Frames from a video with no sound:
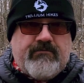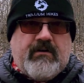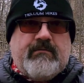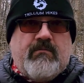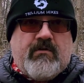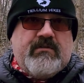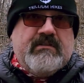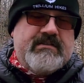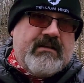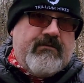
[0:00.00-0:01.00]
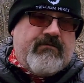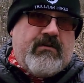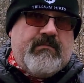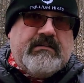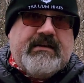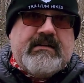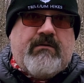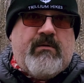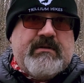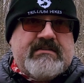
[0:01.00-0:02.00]
from, or the listing from Enlightened
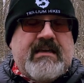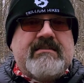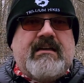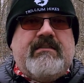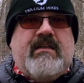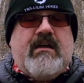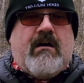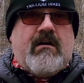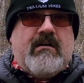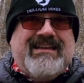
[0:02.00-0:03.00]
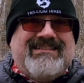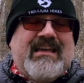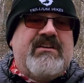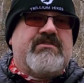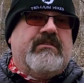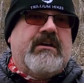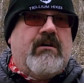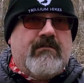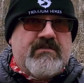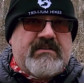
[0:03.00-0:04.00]
Equipment says that they are intentionally
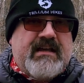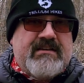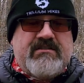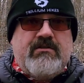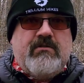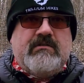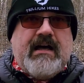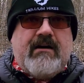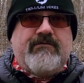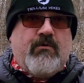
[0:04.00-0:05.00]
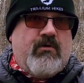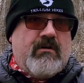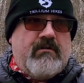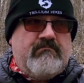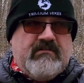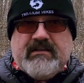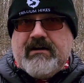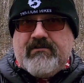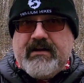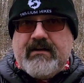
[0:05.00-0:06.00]
oversized to allow for
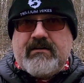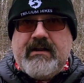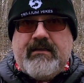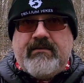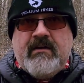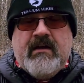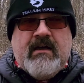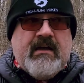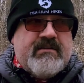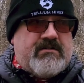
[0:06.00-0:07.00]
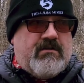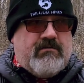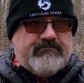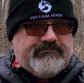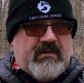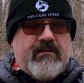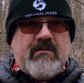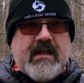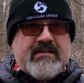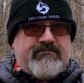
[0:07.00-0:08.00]
layering underneath. So
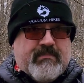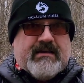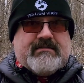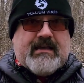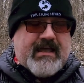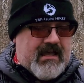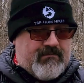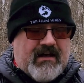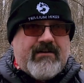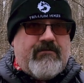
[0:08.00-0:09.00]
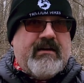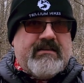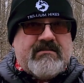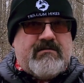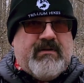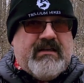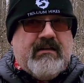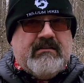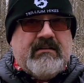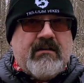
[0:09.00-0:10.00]
even as big as I am, I find this to be
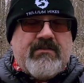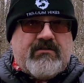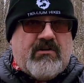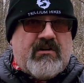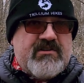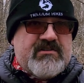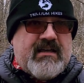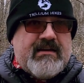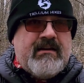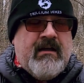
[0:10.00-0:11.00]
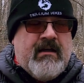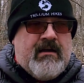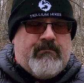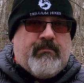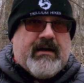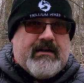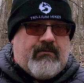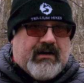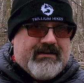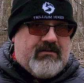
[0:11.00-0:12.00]
a little on the large side, but
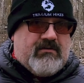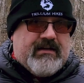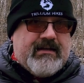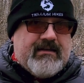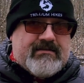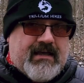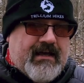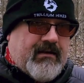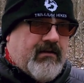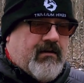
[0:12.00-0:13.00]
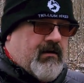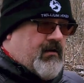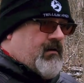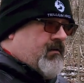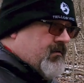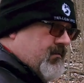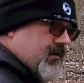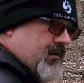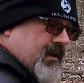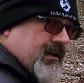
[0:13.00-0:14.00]
what I do like is that
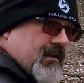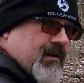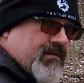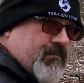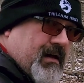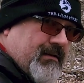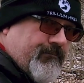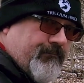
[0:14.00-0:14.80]
it can cover your butt,